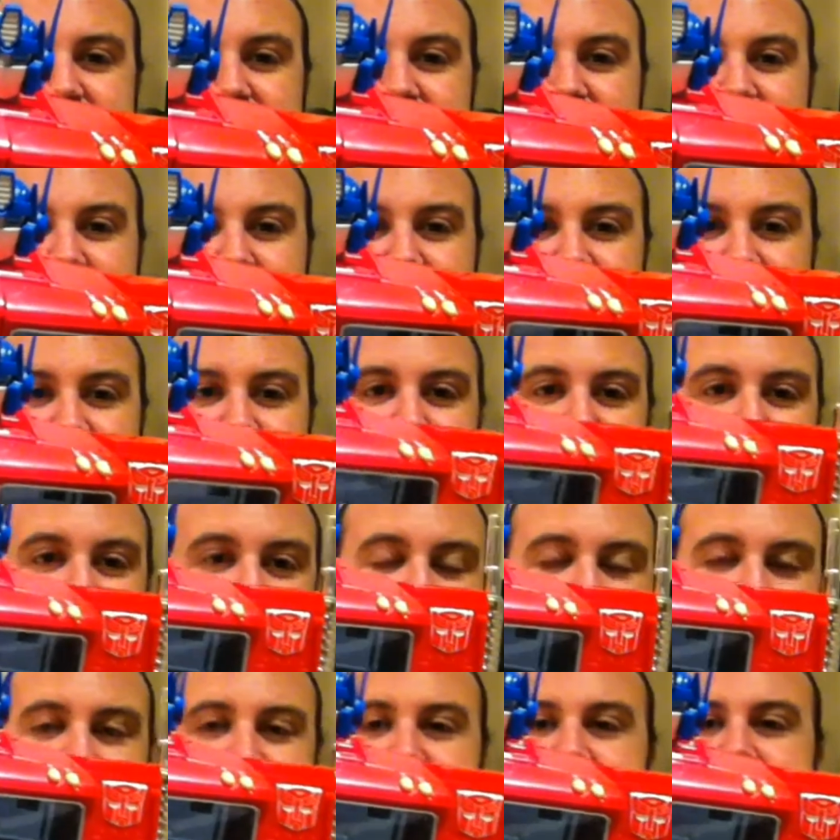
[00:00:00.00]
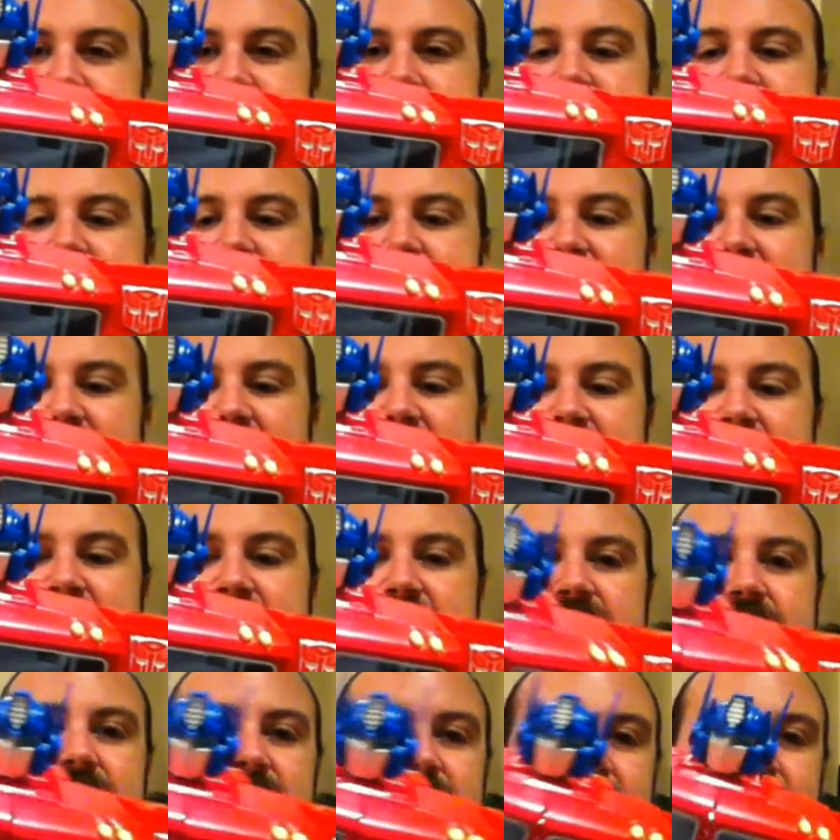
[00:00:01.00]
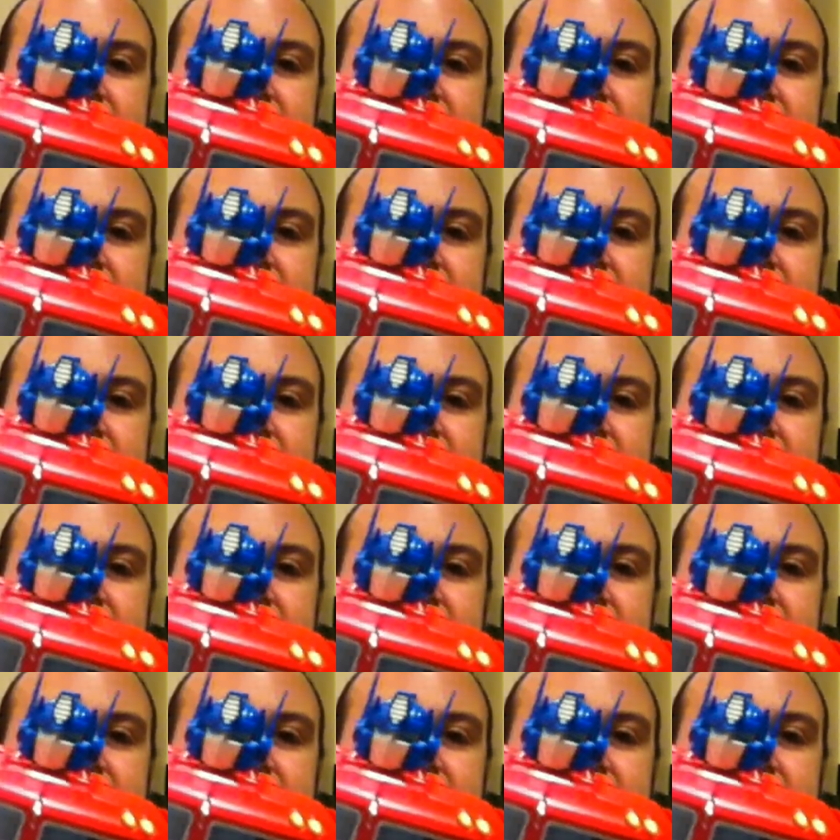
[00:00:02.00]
darker blue eyes. They're clear.